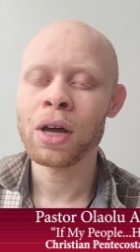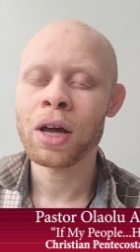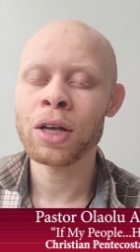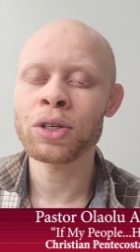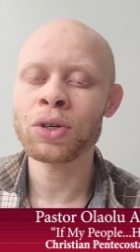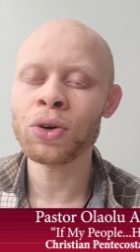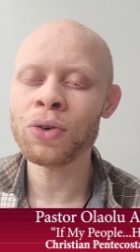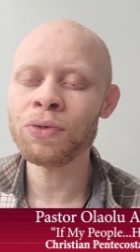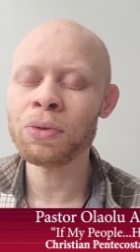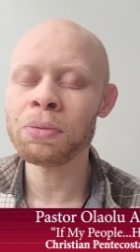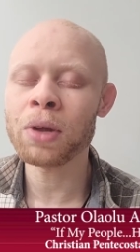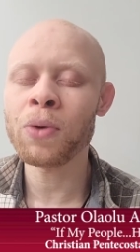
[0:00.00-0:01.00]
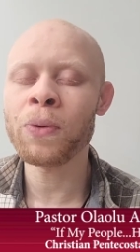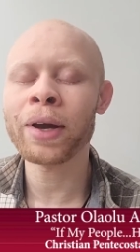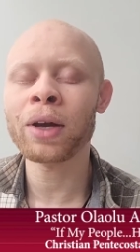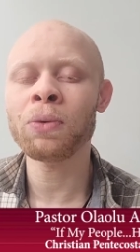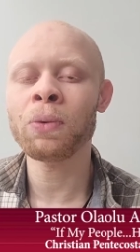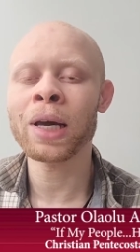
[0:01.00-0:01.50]
and turn from their
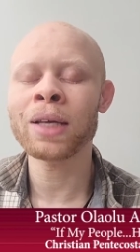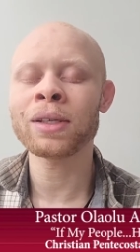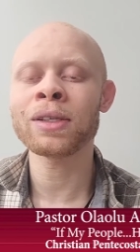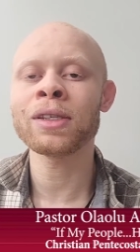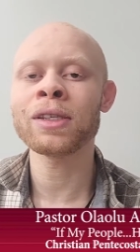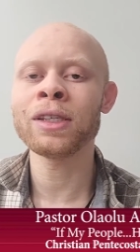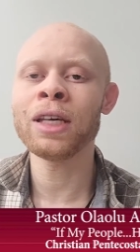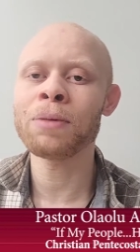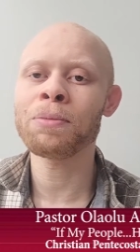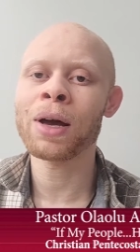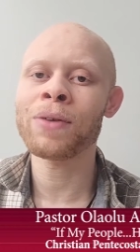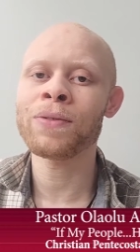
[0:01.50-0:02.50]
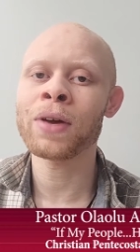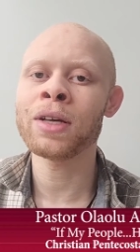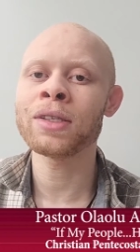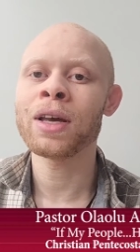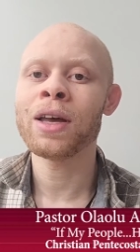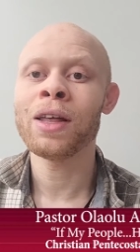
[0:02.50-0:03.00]
wicked ways and seek my
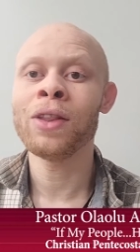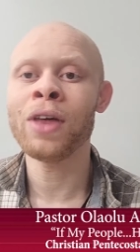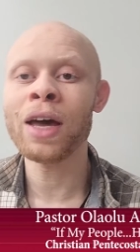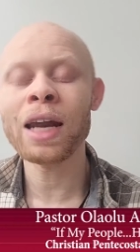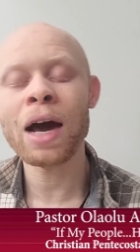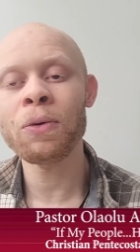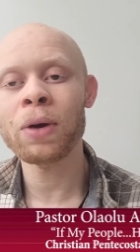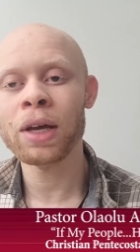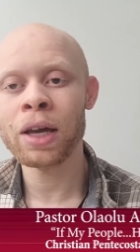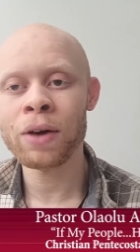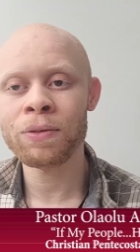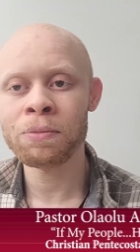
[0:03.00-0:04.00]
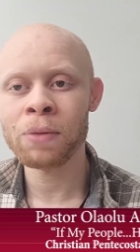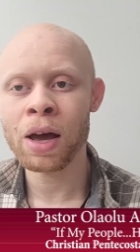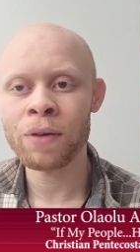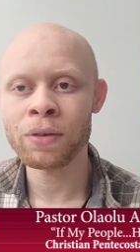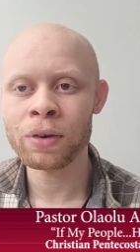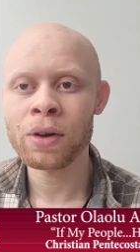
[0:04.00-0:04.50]
face, then I will hear from
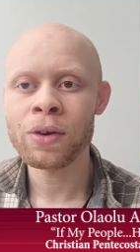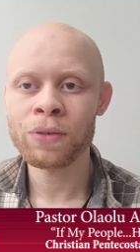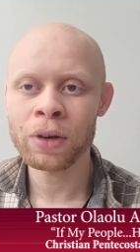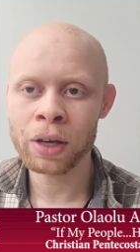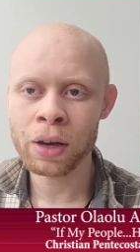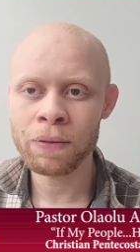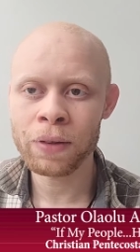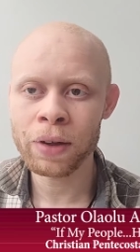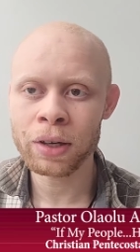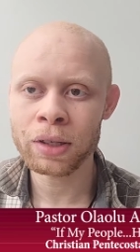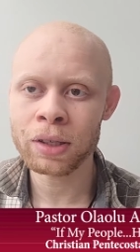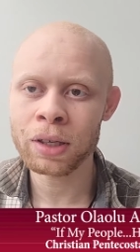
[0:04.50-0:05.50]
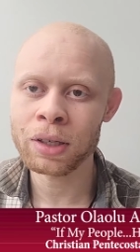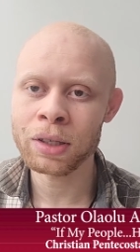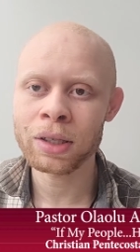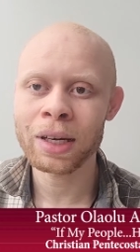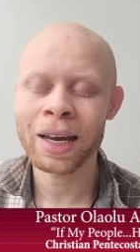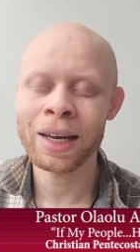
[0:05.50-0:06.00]
heaven, forgive their
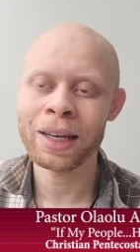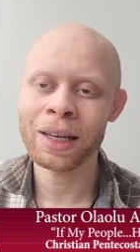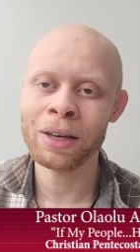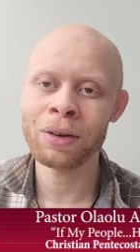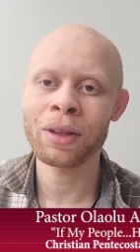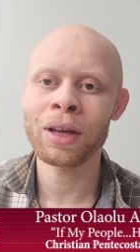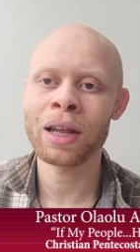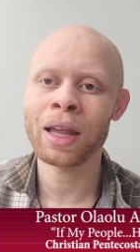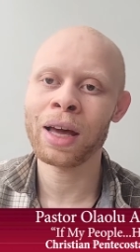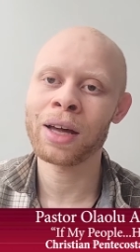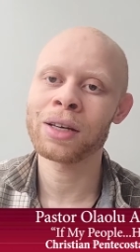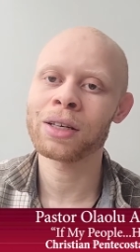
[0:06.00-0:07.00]
sins, and heal their land."